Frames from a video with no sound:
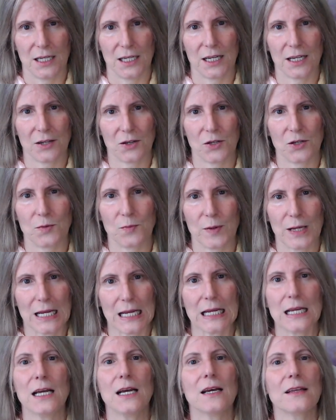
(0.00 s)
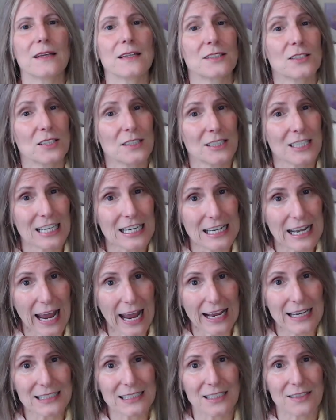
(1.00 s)
It could be, it's just a
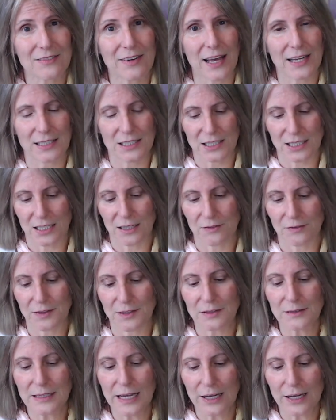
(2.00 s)
negative energy and it feels